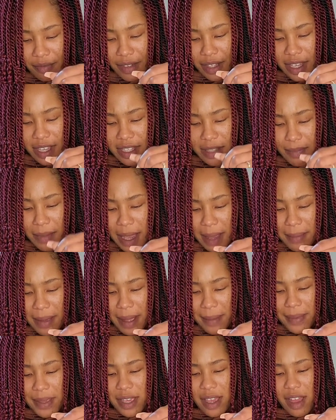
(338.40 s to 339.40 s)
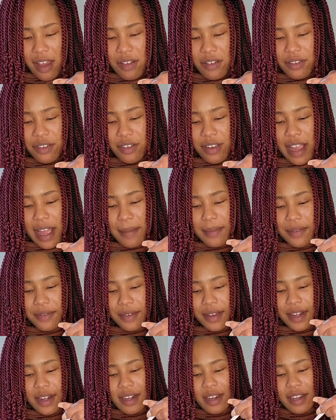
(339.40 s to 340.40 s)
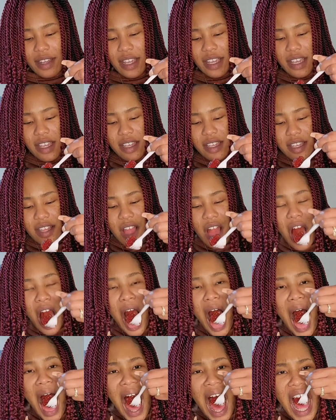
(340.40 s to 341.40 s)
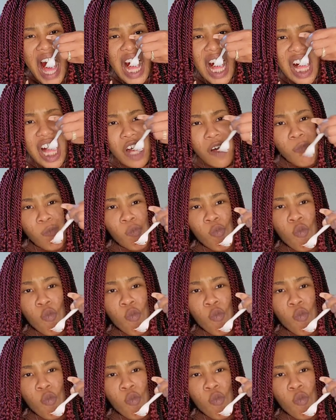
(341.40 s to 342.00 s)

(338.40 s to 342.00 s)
Cause baby, I be hungry. I be ready to eat. Mmm.